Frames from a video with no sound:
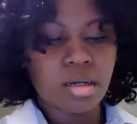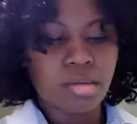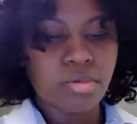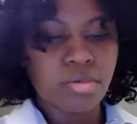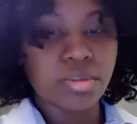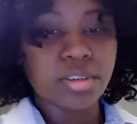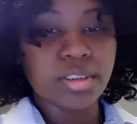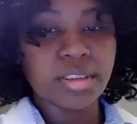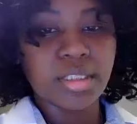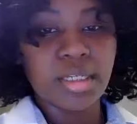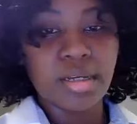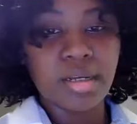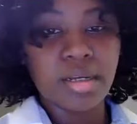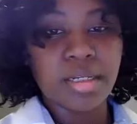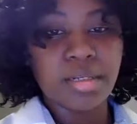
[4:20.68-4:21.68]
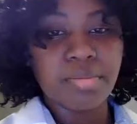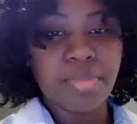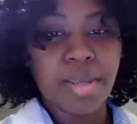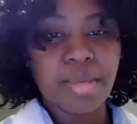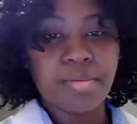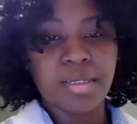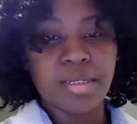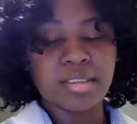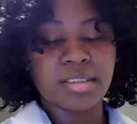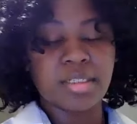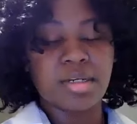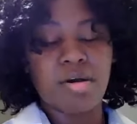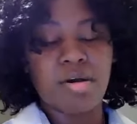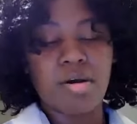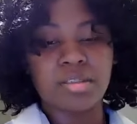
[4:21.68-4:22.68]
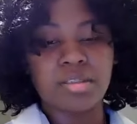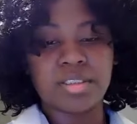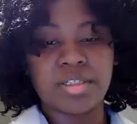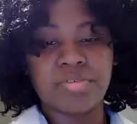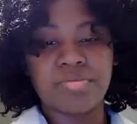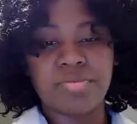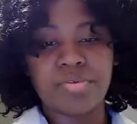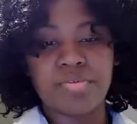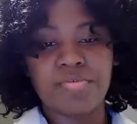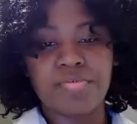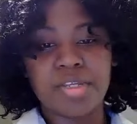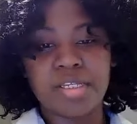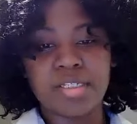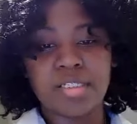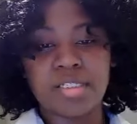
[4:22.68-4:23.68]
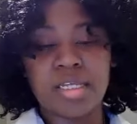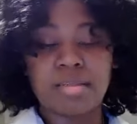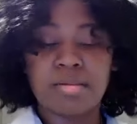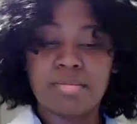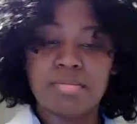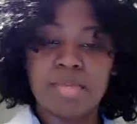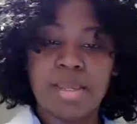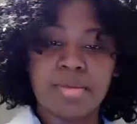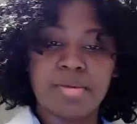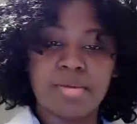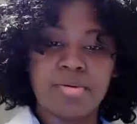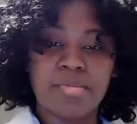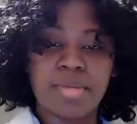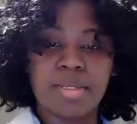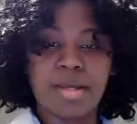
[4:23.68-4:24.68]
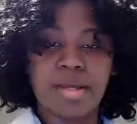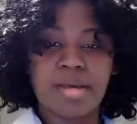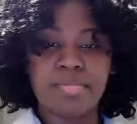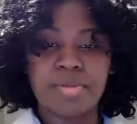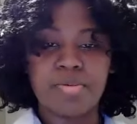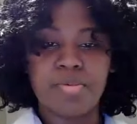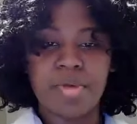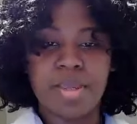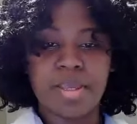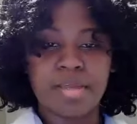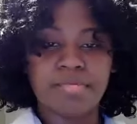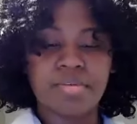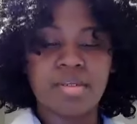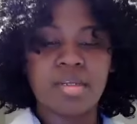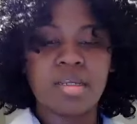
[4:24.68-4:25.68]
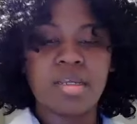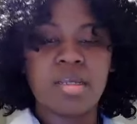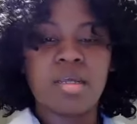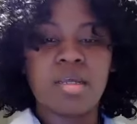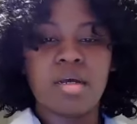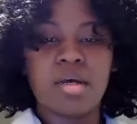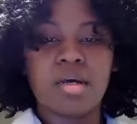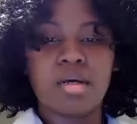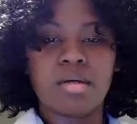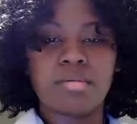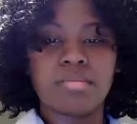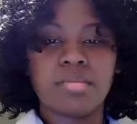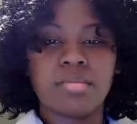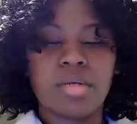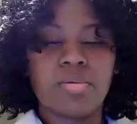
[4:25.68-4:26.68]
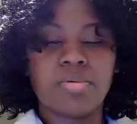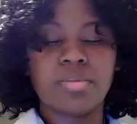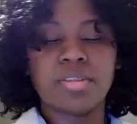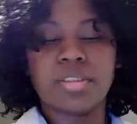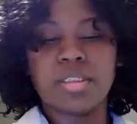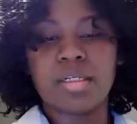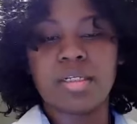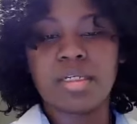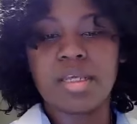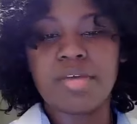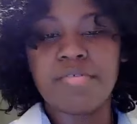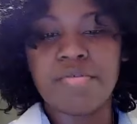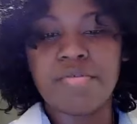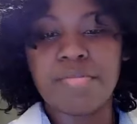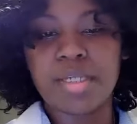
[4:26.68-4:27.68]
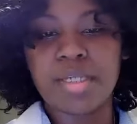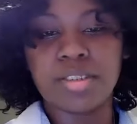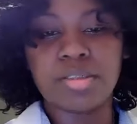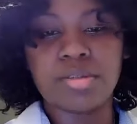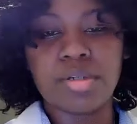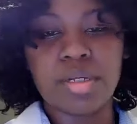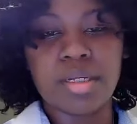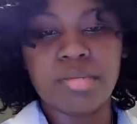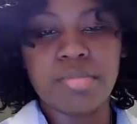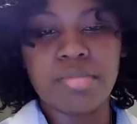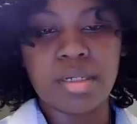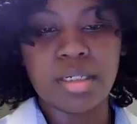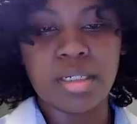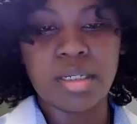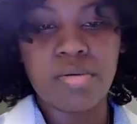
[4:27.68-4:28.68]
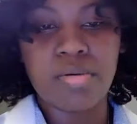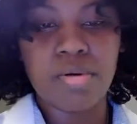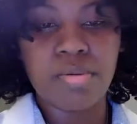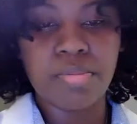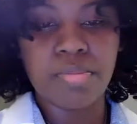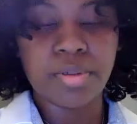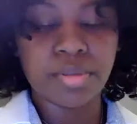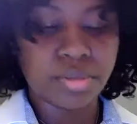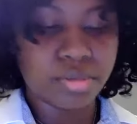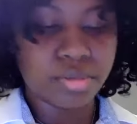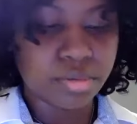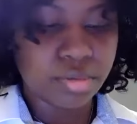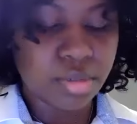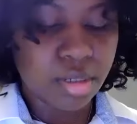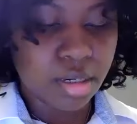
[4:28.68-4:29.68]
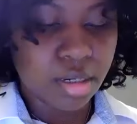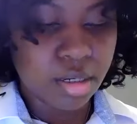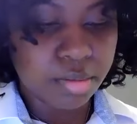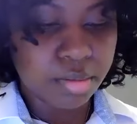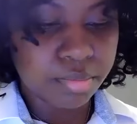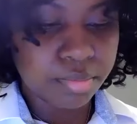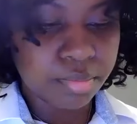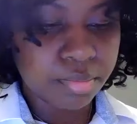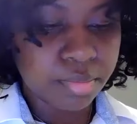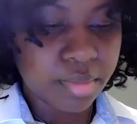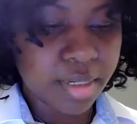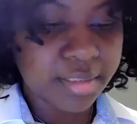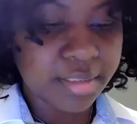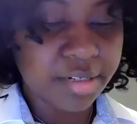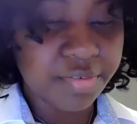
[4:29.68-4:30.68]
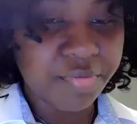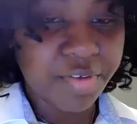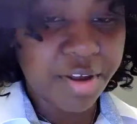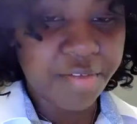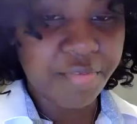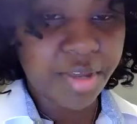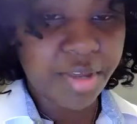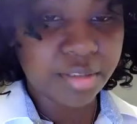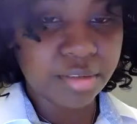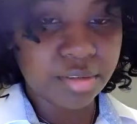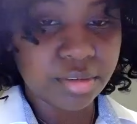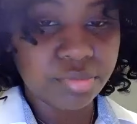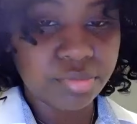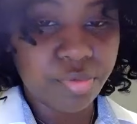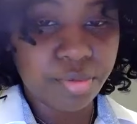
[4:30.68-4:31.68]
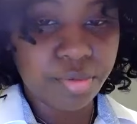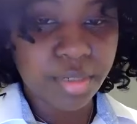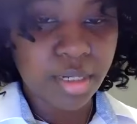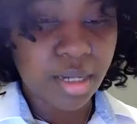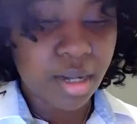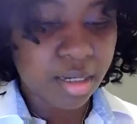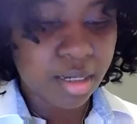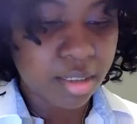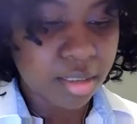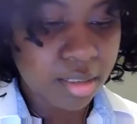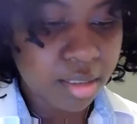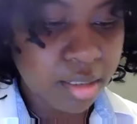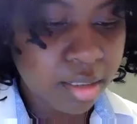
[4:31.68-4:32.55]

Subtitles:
or steal any payment, because there are several fees that may or may not be waived. They won't steal any information or any money or personal identifying factors from the client.